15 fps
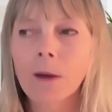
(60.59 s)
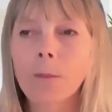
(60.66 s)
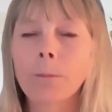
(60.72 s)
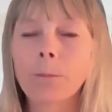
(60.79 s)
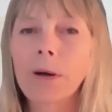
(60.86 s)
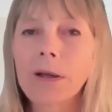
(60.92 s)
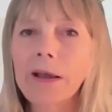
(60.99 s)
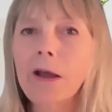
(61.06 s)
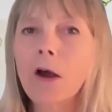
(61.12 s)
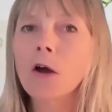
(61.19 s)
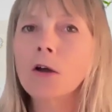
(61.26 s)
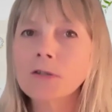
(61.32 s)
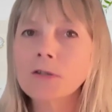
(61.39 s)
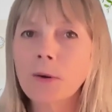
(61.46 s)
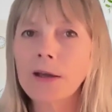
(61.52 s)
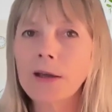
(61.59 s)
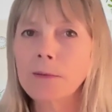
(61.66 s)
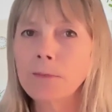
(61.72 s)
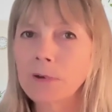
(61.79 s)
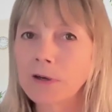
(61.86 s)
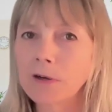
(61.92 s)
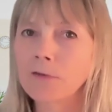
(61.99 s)
But I also had a
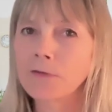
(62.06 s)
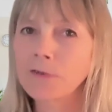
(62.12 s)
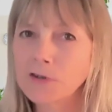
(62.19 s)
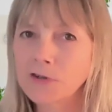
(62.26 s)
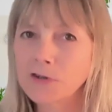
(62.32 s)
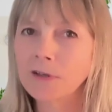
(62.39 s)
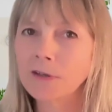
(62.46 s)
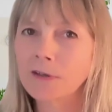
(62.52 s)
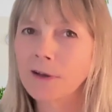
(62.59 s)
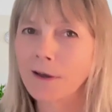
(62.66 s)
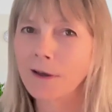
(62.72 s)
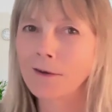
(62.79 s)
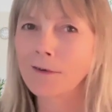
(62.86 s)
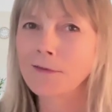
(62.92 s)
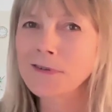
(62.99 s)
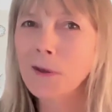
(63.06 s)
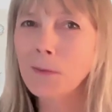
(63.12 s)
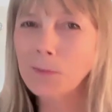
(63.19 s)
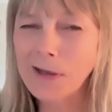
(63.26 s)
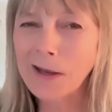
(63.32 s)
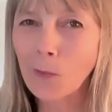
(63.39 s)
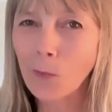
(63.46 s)
bigger vision of
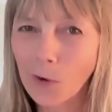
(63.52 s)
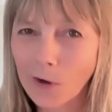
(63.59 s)
someday